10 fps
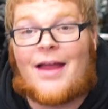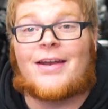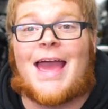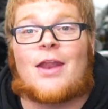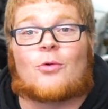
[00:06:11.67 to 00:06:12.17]

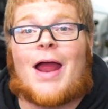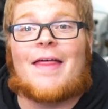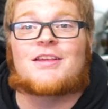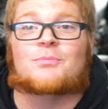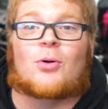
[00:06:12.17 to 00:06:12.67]
already had
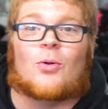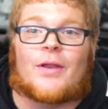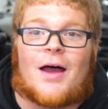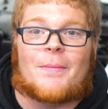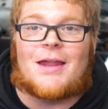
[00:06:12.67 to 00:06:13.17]
O'Reilly's
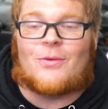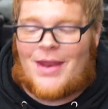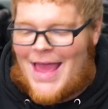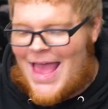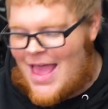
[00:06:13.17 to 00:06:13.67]
pulled up. They don't
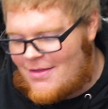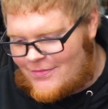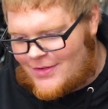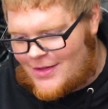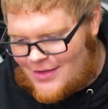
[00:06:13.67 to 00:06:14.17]

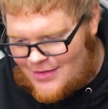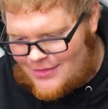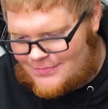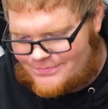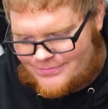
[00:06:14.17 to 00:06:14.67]
have
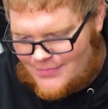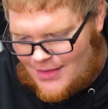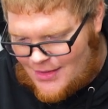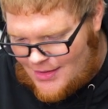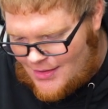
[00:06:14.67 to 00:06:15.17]
the
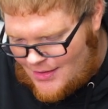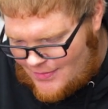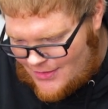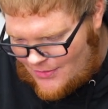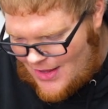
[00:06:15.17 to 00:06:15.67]

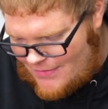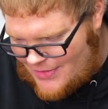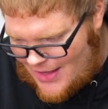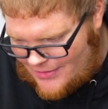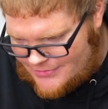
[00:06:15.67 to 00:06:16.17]

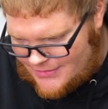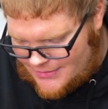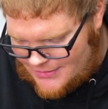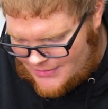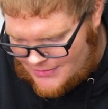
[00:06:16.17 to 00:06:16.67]

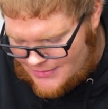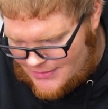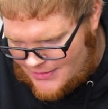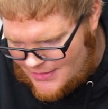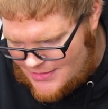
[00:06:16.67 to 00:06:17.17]
housing
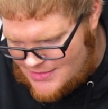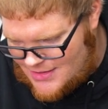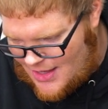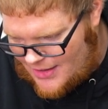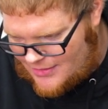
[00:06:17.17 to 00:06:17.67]
in
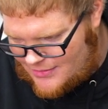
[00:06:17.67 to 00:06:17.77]
stock,